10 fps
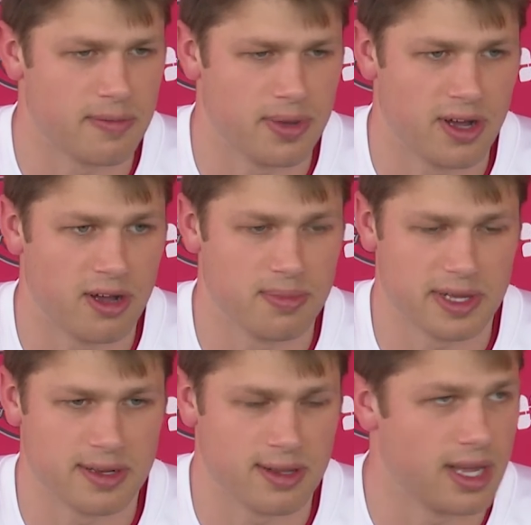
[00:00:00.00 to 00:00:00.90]
ball,
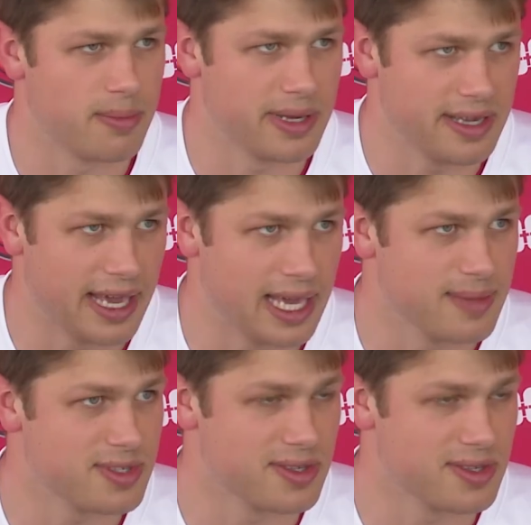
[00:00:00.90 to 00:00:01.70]
played in a lot of big games,